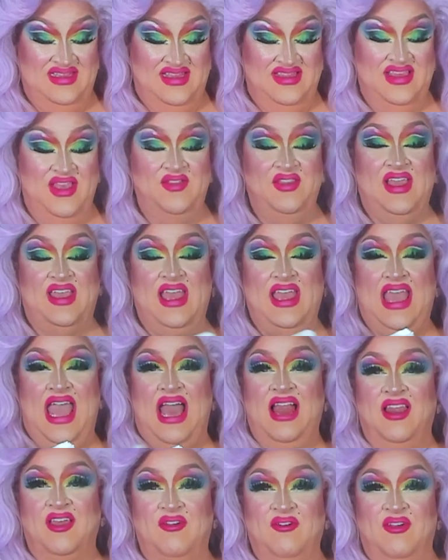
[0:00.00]
Sounds like a
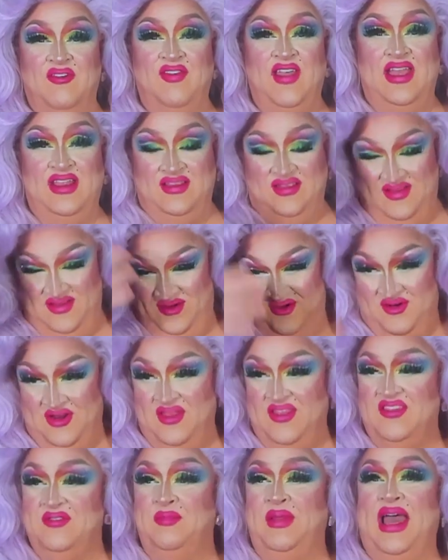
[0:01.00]
Gallagher event. You're in
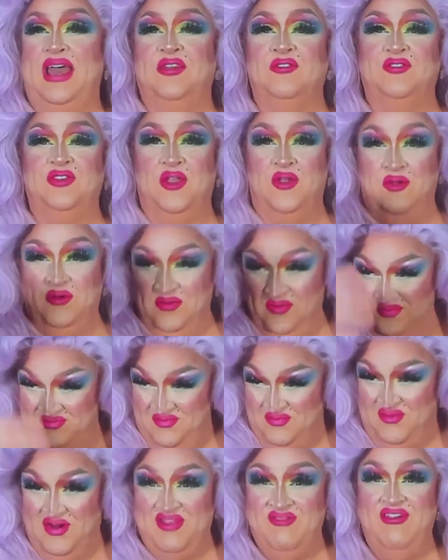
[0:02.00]
the splatter zone.
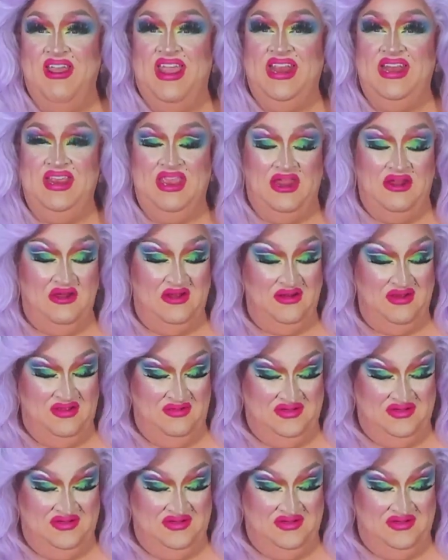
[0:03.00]
Bring rain gear.